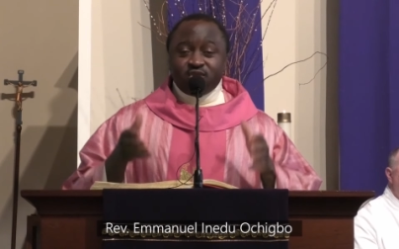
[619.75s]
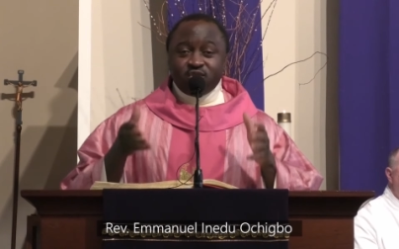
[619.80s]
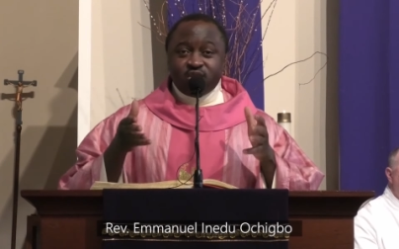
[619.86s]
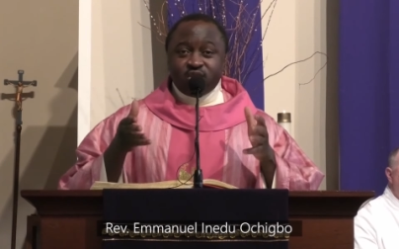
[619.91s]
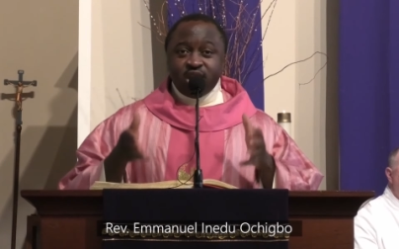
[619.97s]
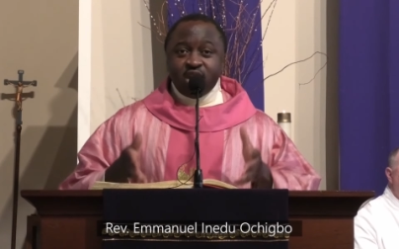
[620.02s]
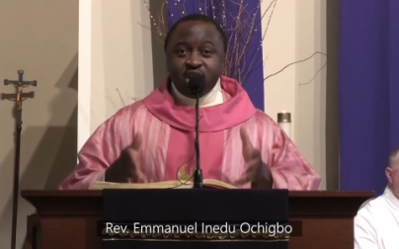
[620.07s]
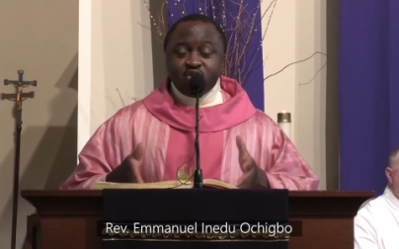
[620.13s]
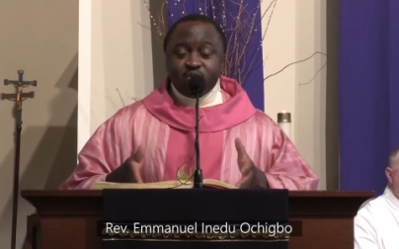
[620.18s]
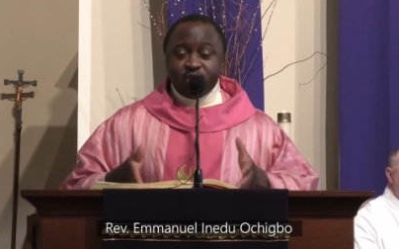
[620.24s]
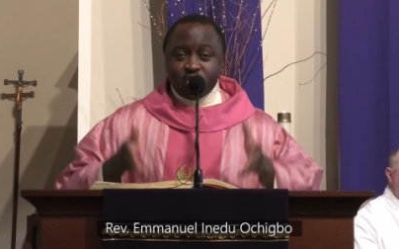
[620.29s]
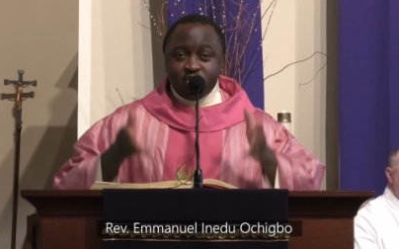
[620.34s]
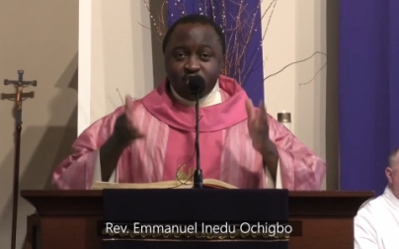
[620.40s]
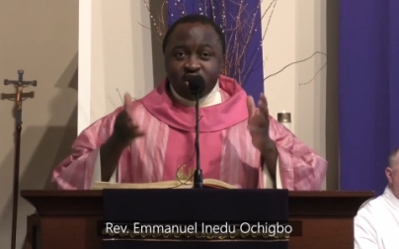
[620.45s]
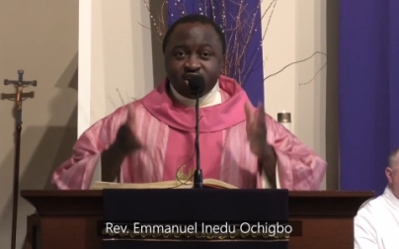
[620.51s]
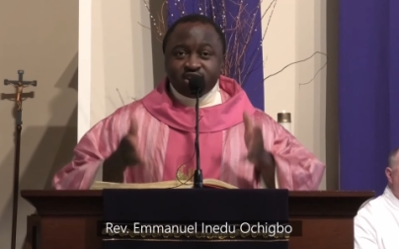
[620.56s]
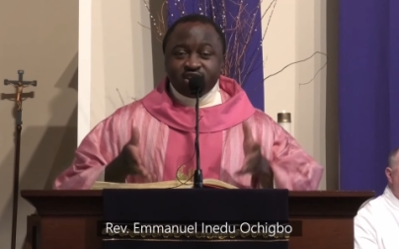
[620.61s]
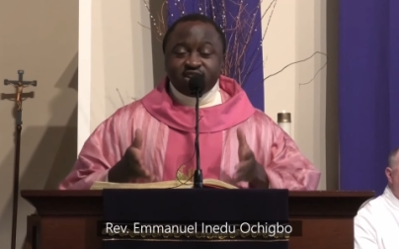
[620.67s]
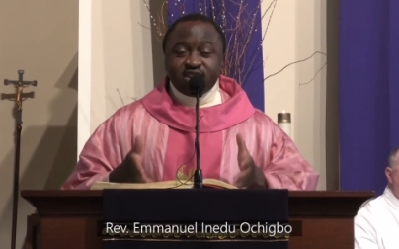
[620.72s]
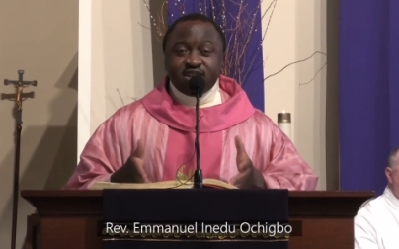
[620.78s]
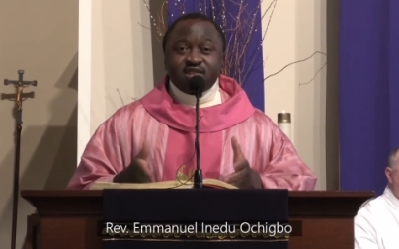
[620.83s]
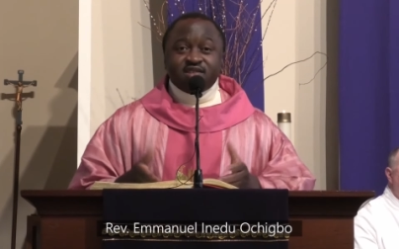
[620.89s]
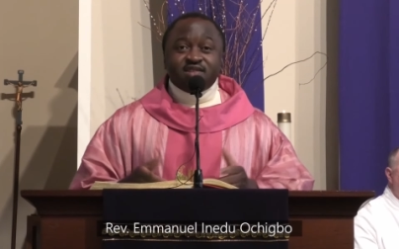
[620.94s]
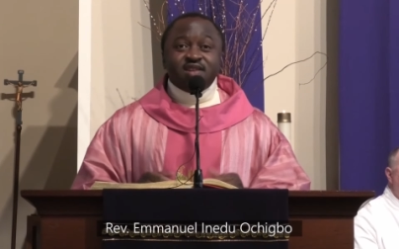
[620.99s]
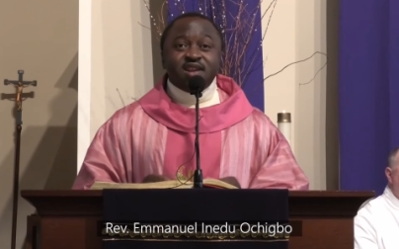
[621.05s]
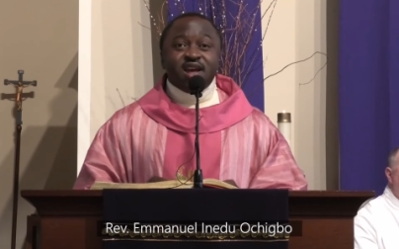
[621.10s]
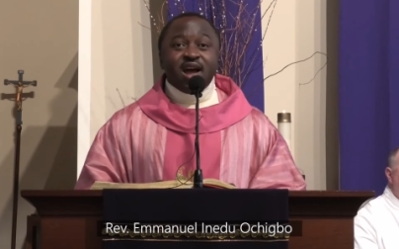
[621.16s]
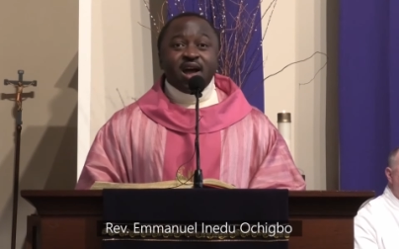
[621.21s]
today will be what it
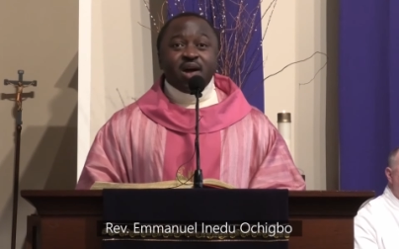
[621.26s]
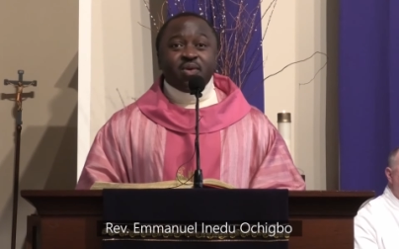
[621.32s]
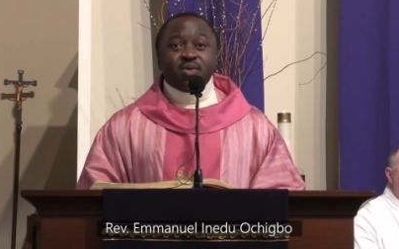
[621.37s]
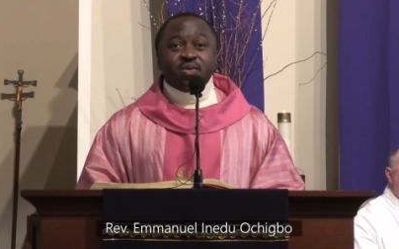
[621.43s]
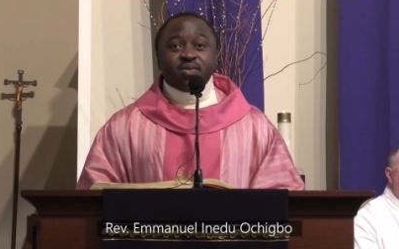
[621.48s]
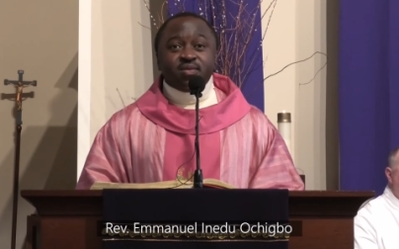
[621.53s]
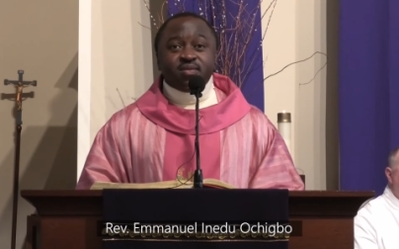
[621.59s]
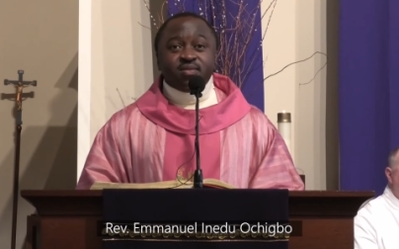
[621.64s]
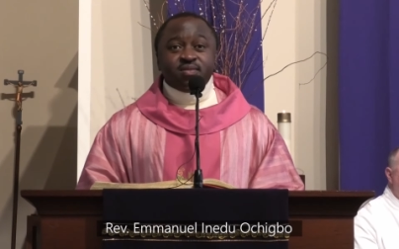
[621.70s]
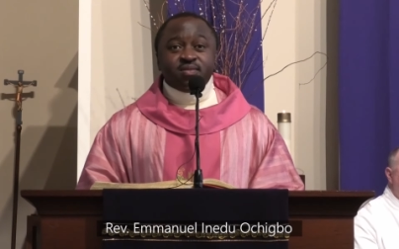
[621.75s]
is now.